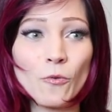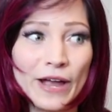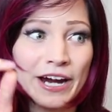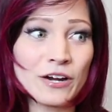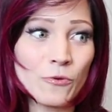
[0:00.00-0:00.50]

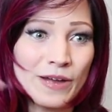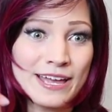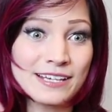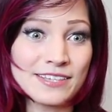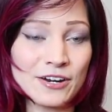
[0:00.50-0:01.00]
wear
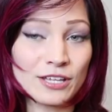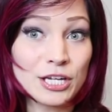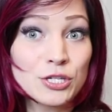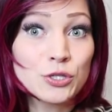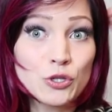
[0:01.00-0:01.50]
wigs that are
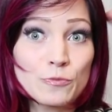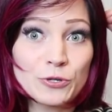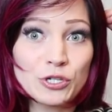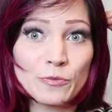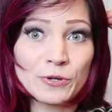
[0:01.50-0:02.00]
like
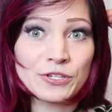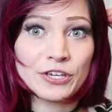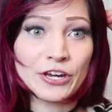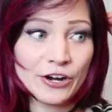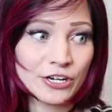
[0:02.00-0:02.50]
super, super
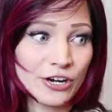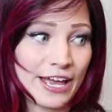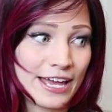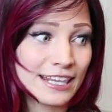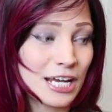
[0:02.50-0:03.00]
secure on your
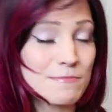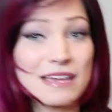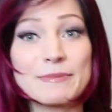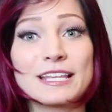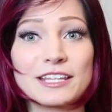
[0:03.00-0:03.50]
head. Like
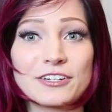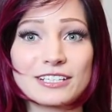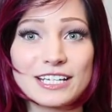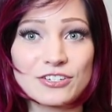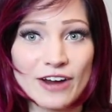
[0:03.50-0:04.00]
maybe
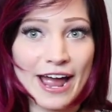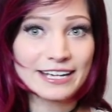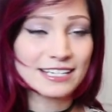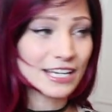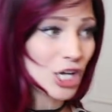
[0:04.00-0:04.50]
literally
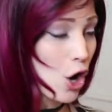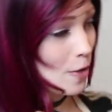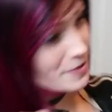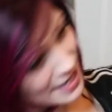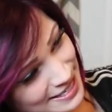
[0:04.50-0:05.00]
try to like go
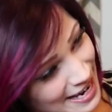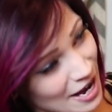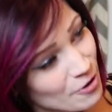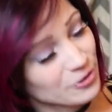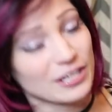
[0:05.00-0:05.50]
upside
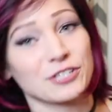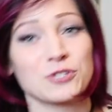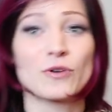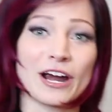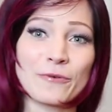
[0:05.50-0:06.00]
down or like
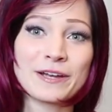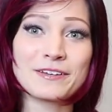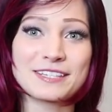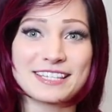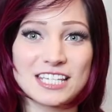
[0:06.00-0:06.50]
do
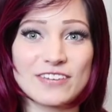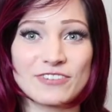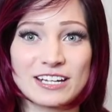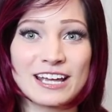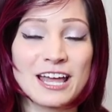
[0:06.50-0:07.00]
cartwheels and see
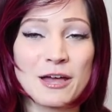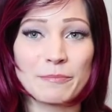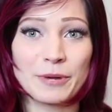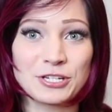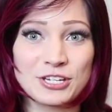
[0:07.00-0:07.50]
if it
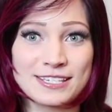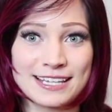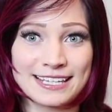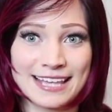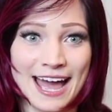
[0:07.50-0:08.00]
budges
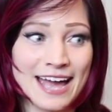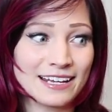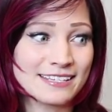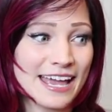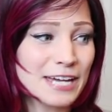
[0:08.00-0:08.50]
like
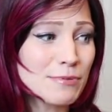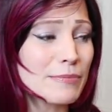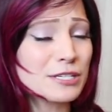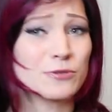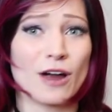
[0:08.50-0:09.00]
that. Cause I could
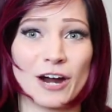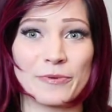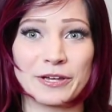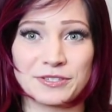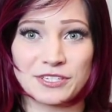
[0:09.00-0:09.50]
probably do
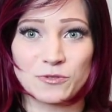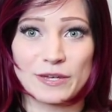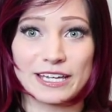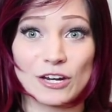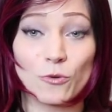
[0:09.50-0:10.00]
cartwheels in this
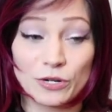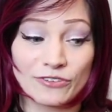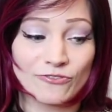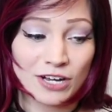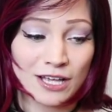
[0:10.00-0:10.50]
wig and it
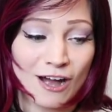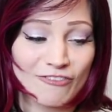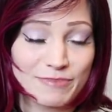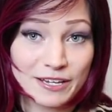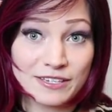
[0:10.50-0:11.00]
wouldn't fall
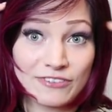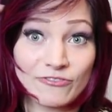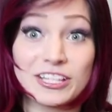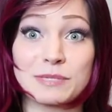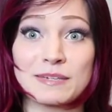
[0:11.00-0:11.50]
off because
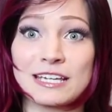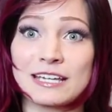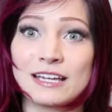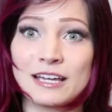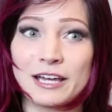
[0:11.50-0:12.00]
it fits
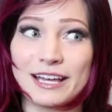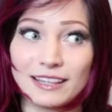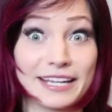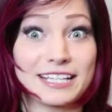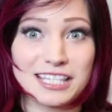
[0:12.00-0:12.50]
me
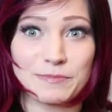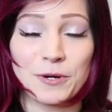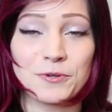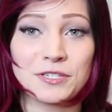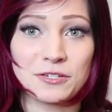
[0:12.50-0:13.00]
like it's
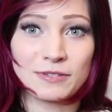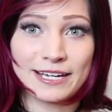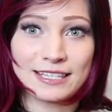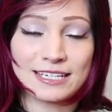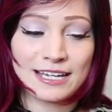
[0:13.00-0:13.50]
supposed to.
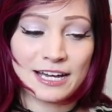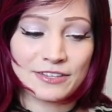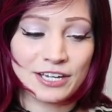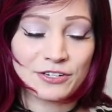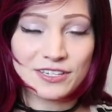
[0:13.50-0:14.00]
Like the
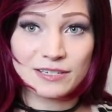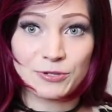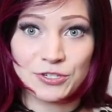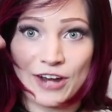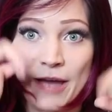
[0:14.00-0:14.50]
uh, the
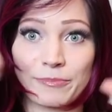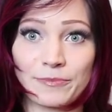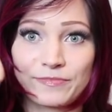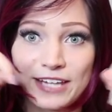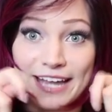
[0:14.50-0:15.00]
adjustable strap
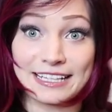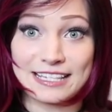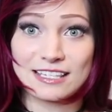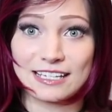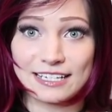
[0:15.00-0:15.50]

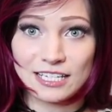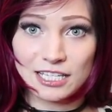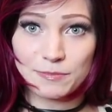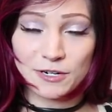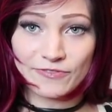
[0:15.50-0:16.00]
tightens to like to
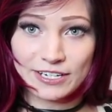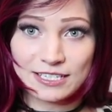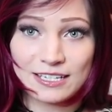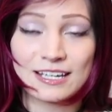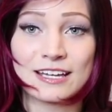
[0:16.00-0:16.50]
like the perfect